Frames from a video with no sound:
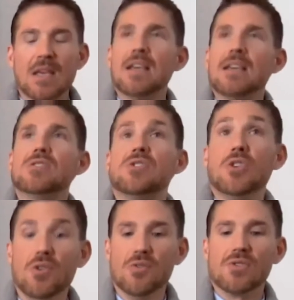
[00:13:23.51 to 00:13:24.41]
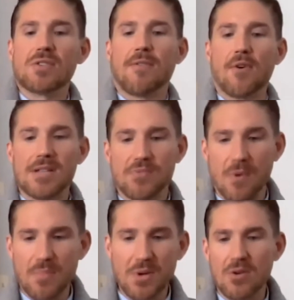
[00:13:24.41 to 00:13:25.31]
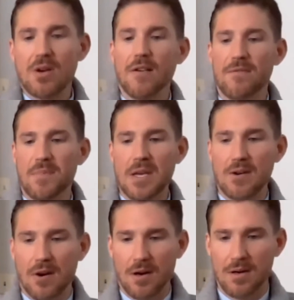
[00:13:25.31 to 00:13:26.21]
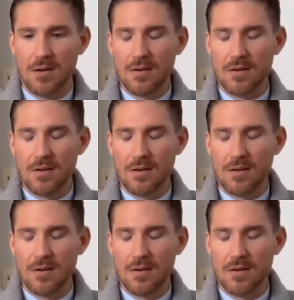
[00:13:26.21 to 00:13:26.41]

is used for his rebuke of Peter.